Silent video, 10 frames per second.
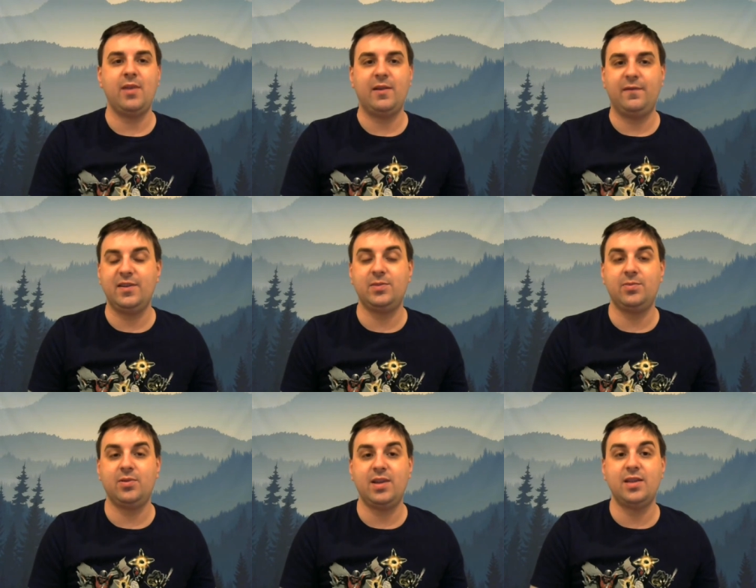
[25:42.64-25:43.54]
My
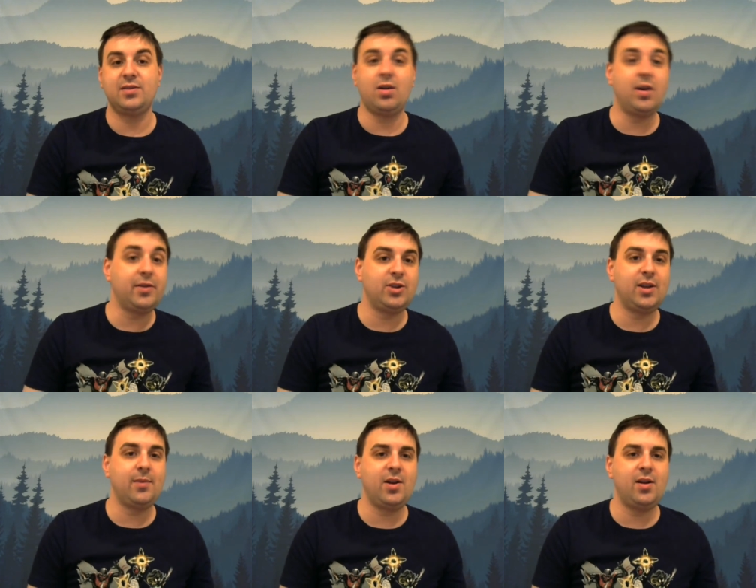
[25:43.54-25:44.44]
Facebook is Author
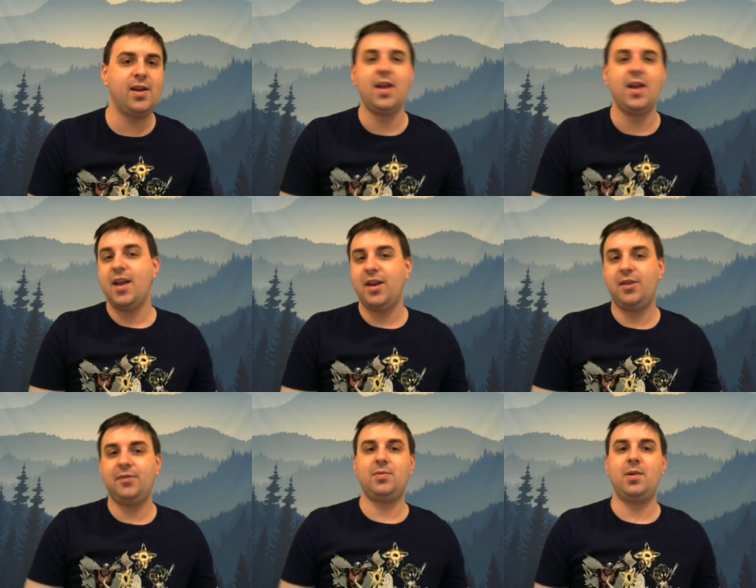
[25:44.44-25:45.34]
Jacob Airey.
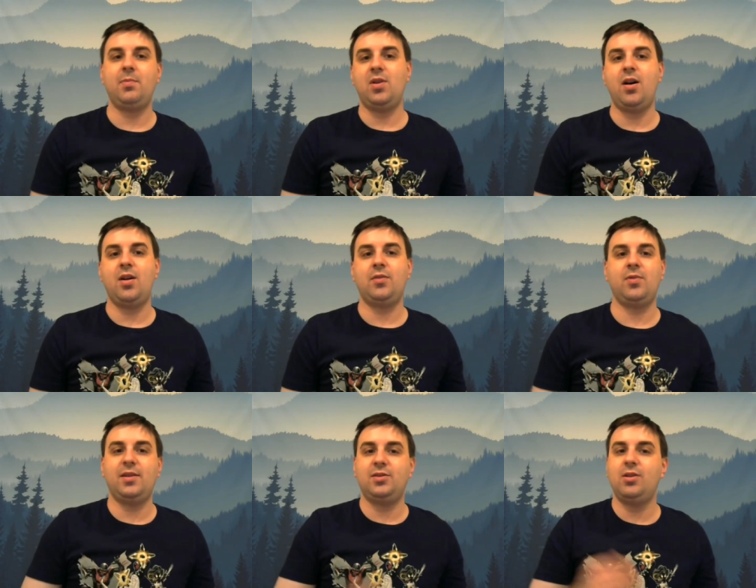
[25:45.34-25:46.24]
Head over to my blog
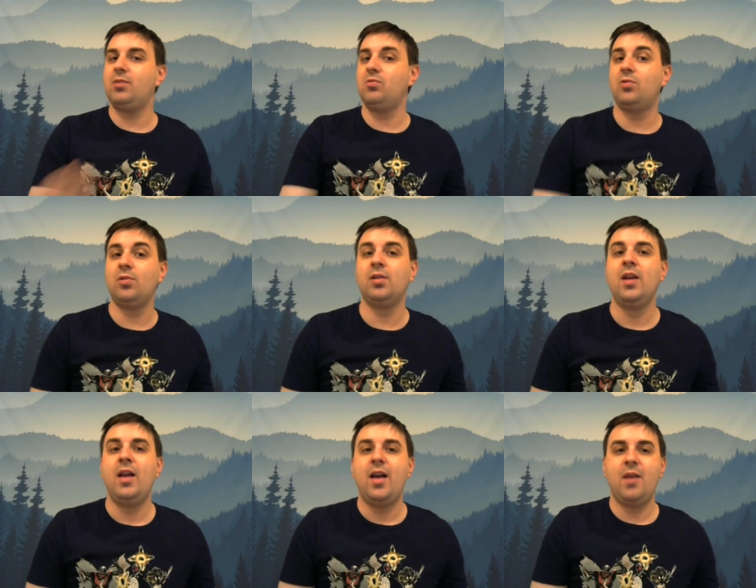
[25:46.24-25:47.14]
where I talk more
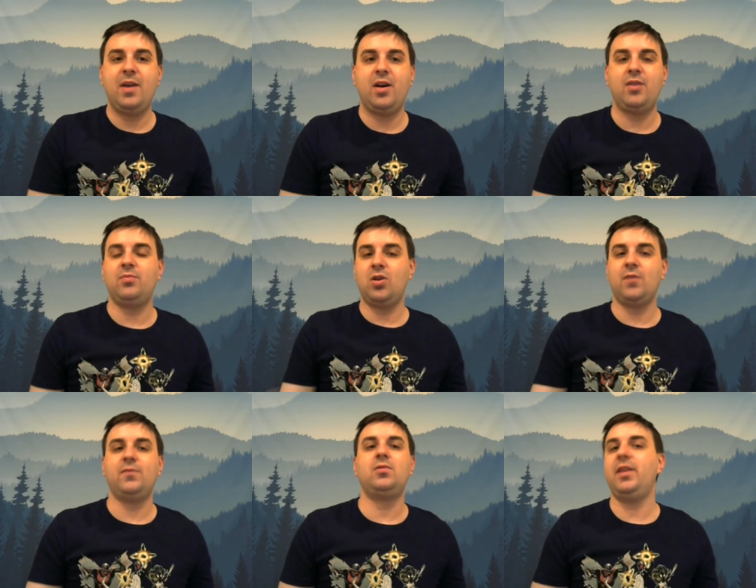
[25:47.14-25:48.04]
about
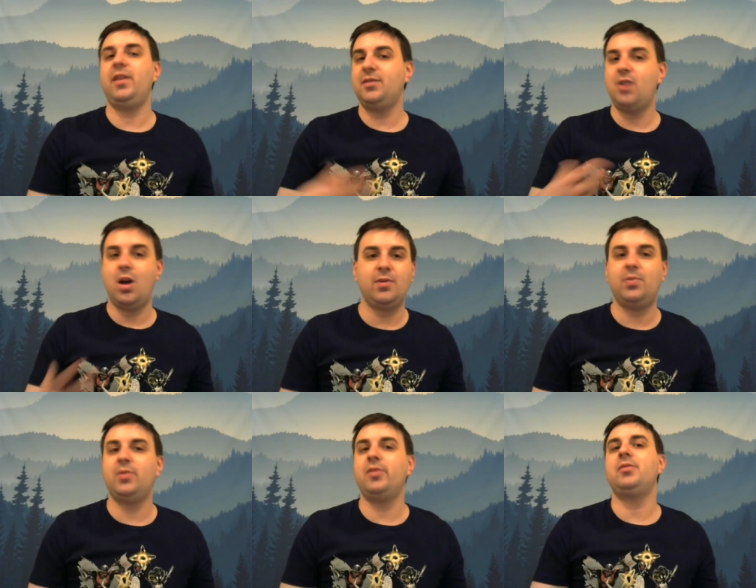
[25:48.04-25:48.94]
Marvel and
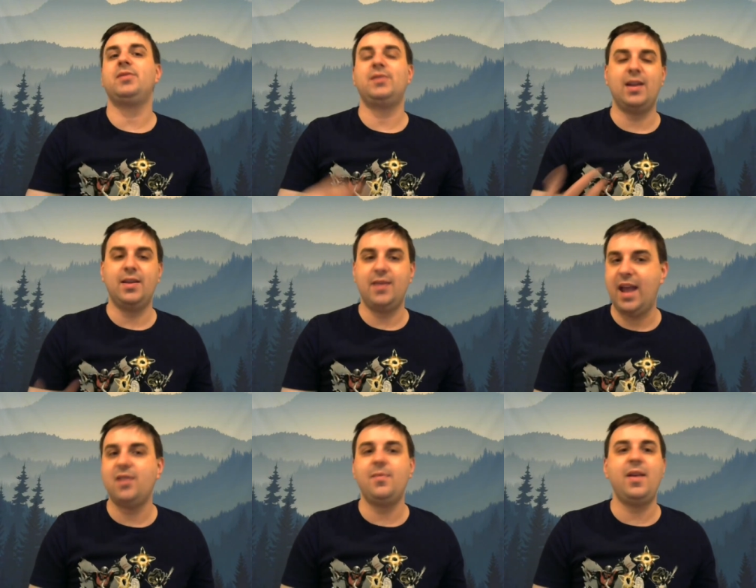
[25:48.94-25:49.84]
comic books and
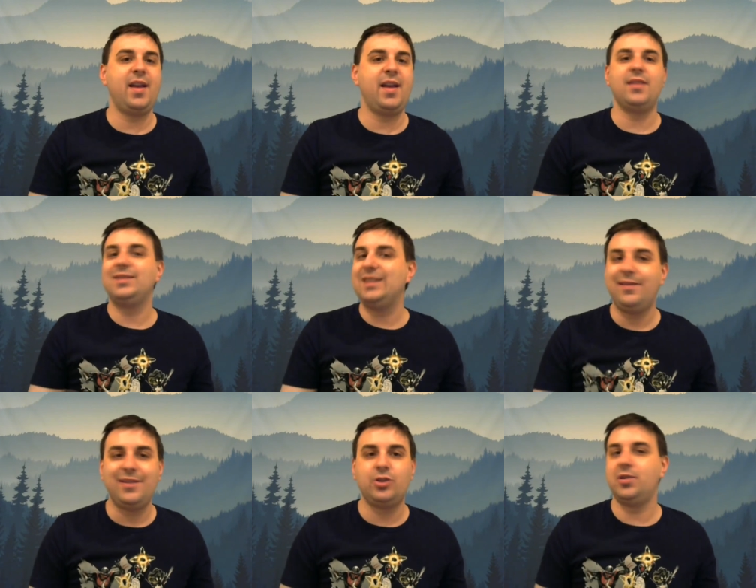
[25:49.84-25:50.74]
anime and
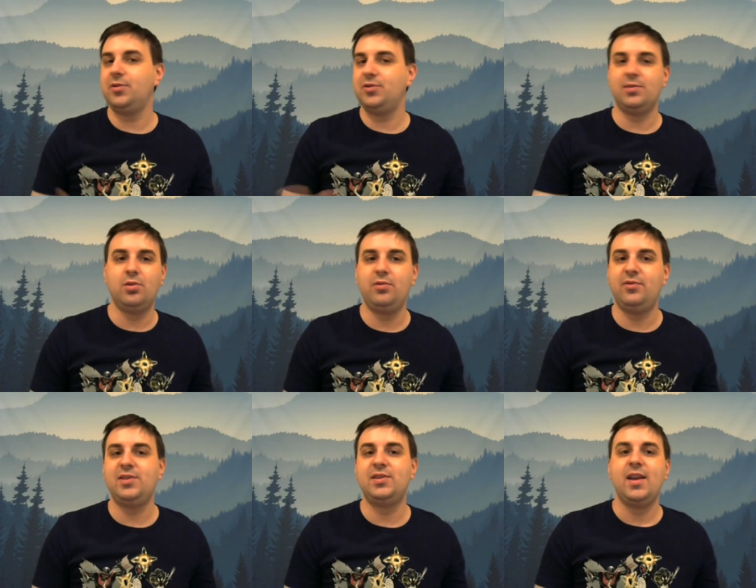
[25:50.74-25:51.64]
T V shows and
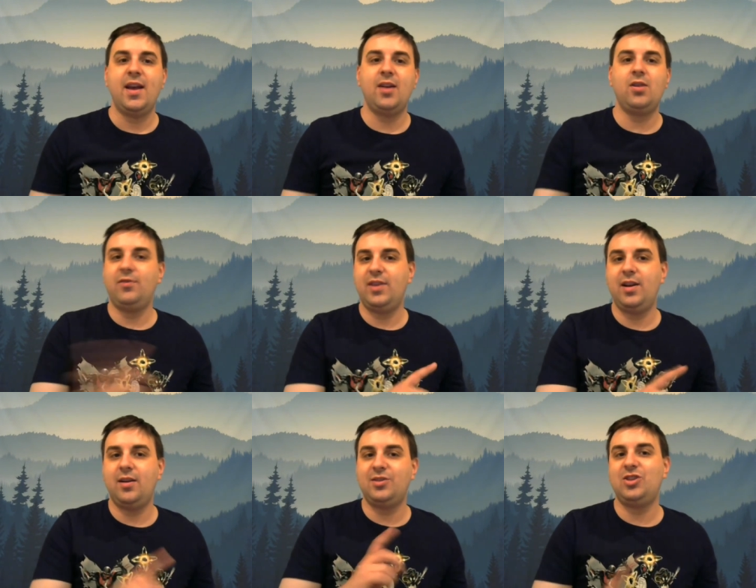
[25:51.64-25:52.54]
movies. Head over
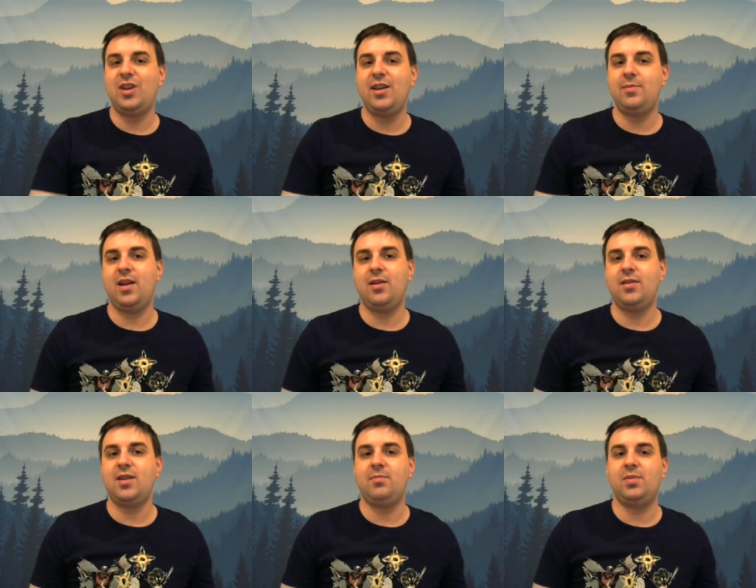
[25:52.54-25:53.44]
there. It's jacob
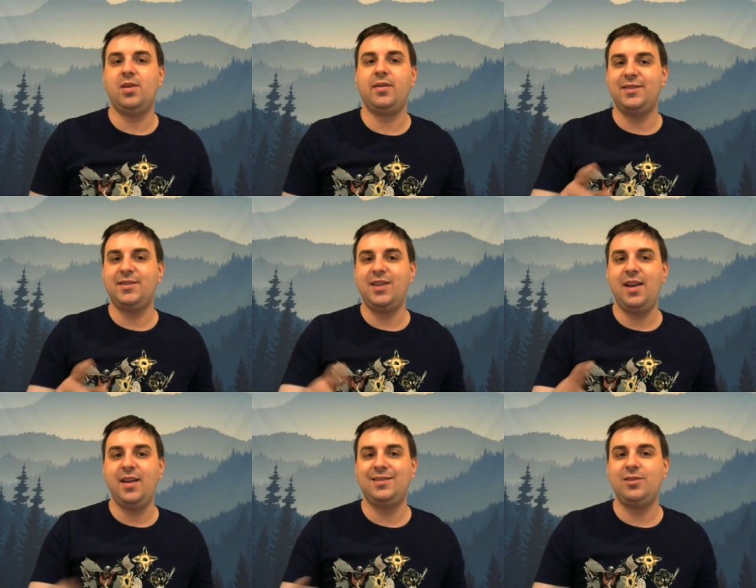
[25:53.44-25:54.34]
airey dot blog. That's
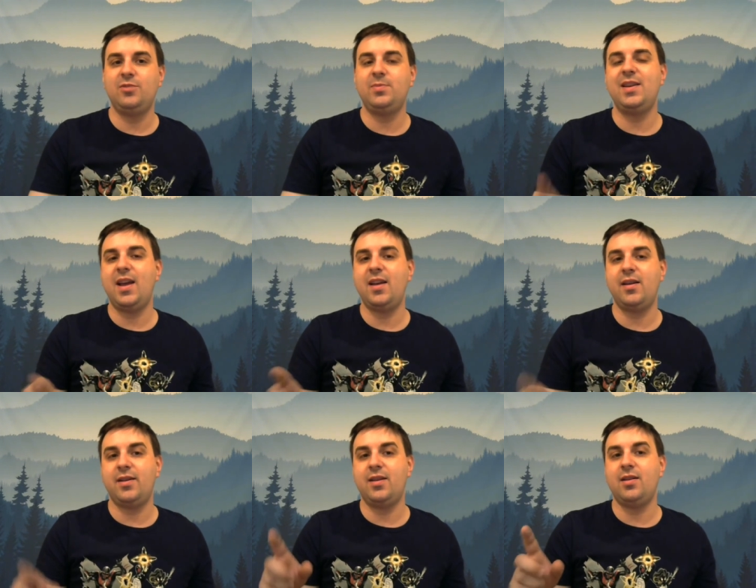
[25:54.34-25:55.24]
J A C O B A
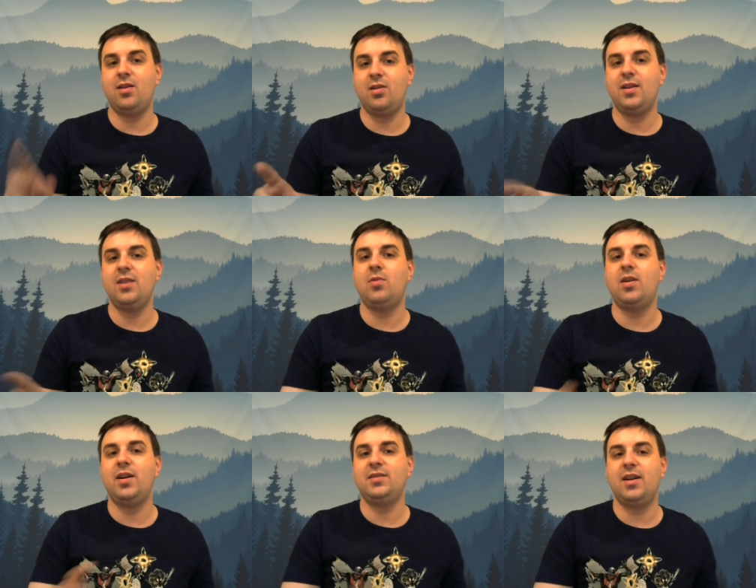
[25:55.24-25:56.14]
I R E
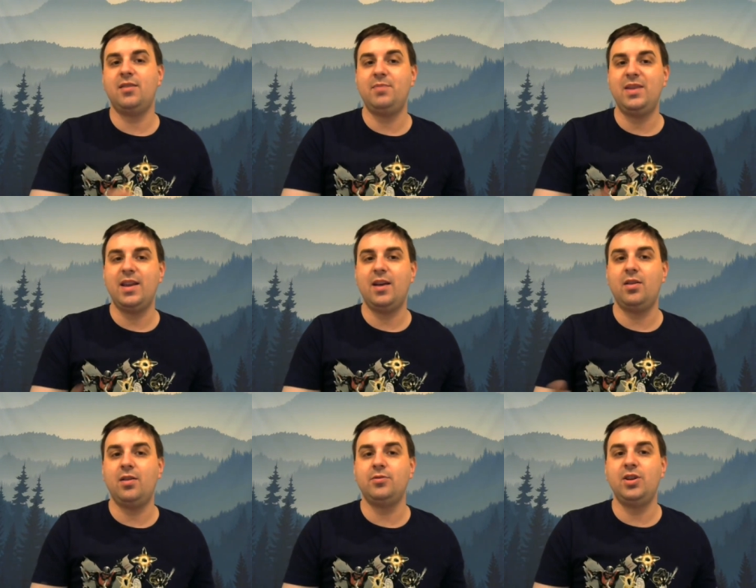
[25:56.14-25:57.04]
Y dot B
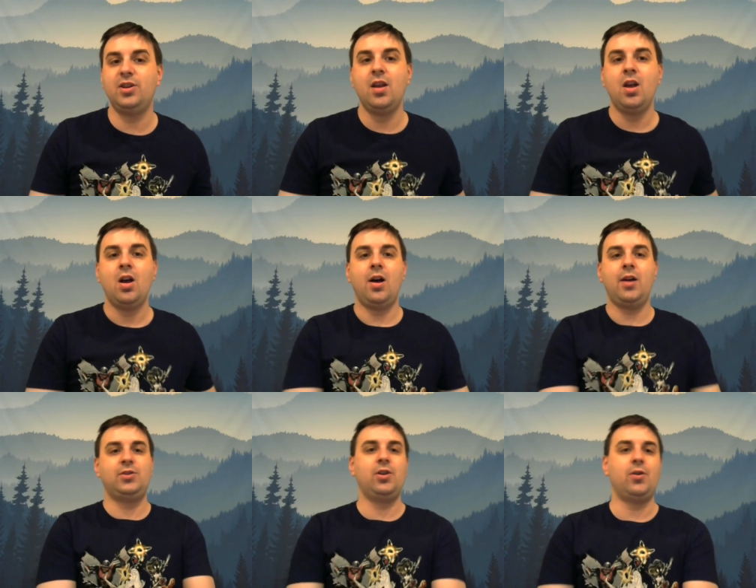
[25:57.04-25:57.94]
L O G.
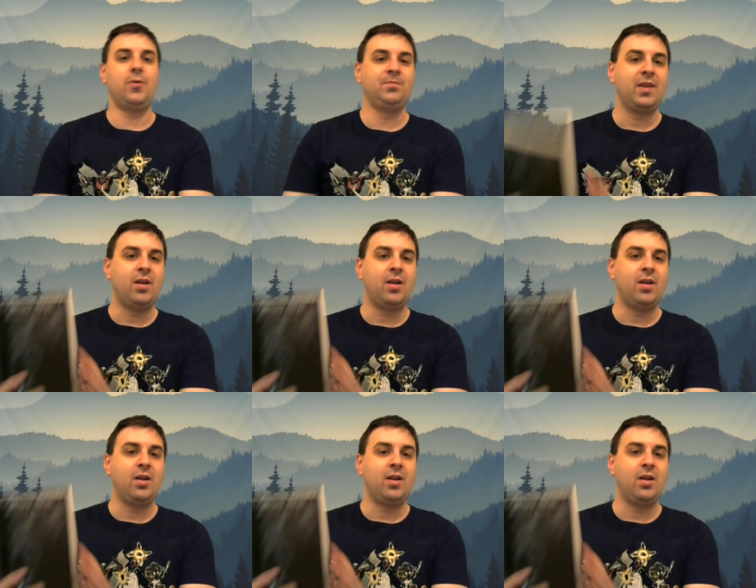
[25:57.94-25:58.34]
Also,